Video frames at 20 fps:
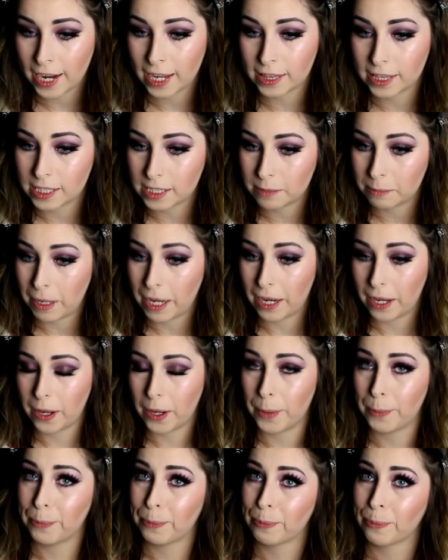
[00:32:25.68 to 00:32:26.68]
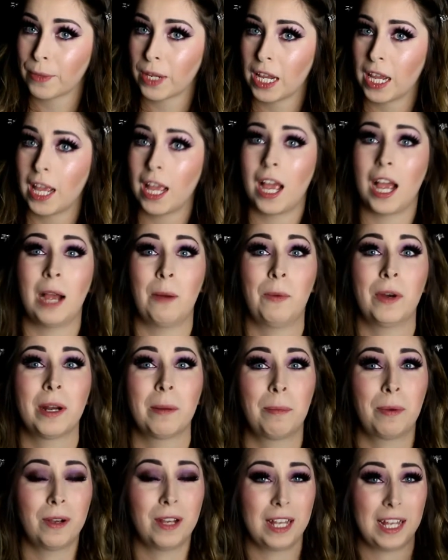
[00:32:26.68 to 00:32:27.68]
at this makeup, I want to
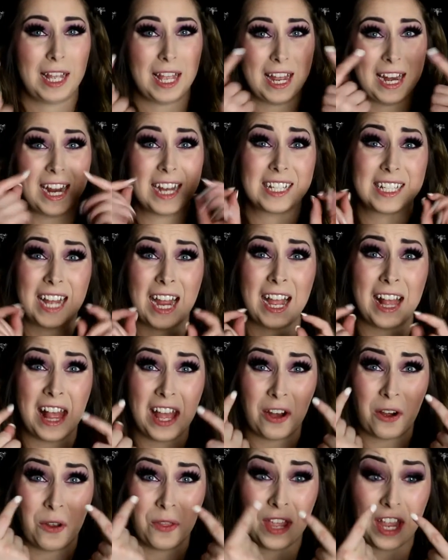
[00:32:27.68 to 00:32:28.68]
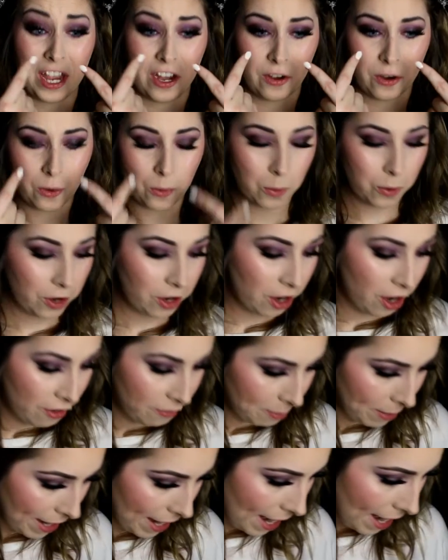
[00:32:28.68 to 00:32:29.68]
put a nice highlighter on the inner corner of
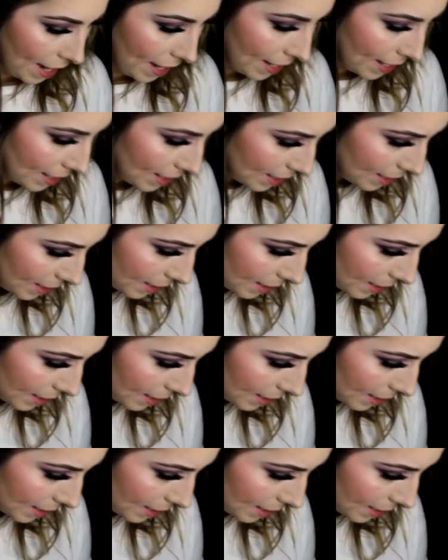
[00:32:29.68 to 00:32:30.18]
my eyes.